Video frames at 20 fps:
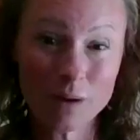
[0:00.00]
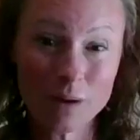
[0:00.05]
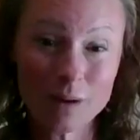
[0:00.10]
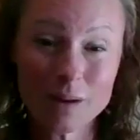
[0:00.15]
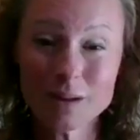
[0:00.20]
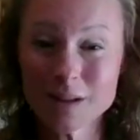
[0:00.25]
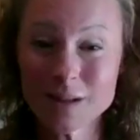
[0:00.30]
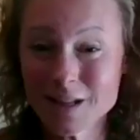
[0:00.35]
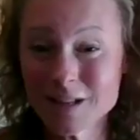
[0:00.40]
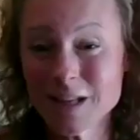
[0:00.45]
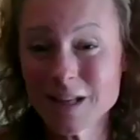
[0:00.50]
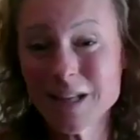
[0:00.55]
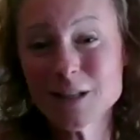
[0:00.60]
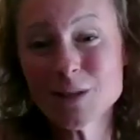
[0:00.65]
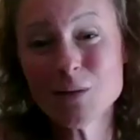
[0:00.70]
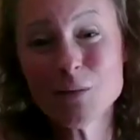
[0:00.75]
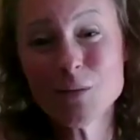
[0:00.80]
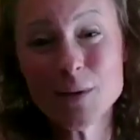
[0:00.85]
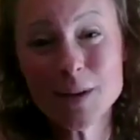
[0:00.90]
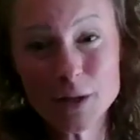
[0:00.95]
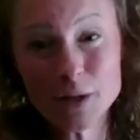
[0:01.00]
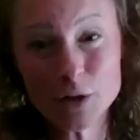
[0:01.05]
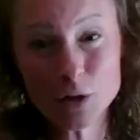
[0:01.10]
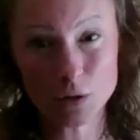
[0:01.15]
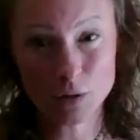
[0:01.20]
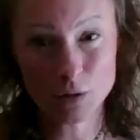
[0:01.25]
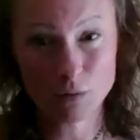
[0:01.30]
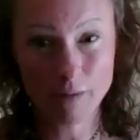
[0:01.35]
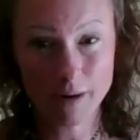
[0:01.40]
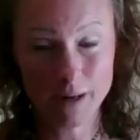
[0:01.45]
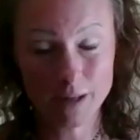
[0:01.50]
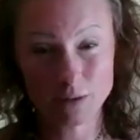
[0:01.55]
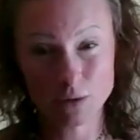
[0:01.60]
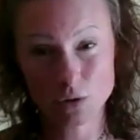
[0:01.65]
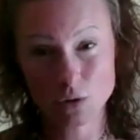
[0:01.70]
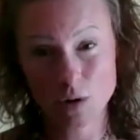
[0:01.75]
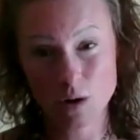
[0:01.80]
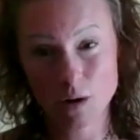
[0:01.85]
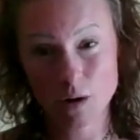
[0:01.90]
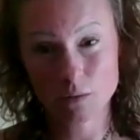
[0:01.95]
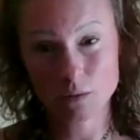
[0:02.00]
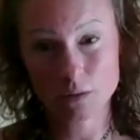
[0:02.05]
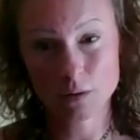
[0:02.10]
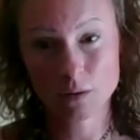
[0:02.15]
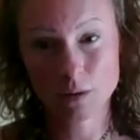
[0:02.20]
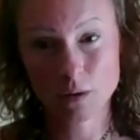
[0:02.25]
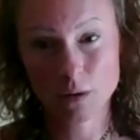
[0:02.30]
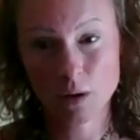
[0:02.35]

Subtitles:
They say it takes a village to raise a child.